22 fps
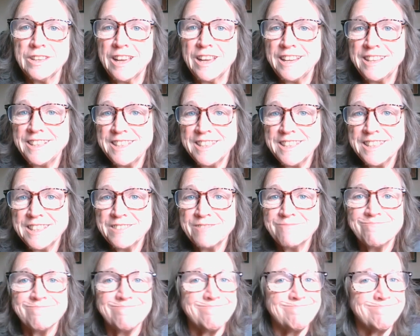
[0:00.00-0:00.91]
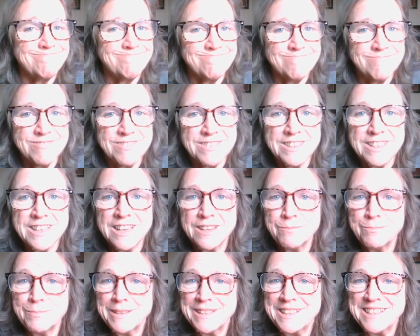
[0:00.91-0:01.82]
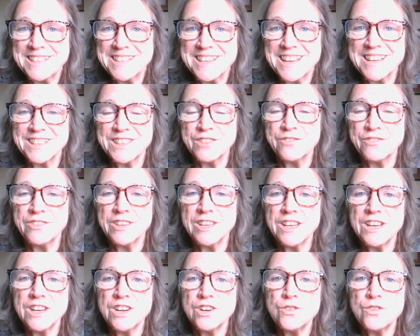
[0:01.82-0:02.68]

it, then please like the video.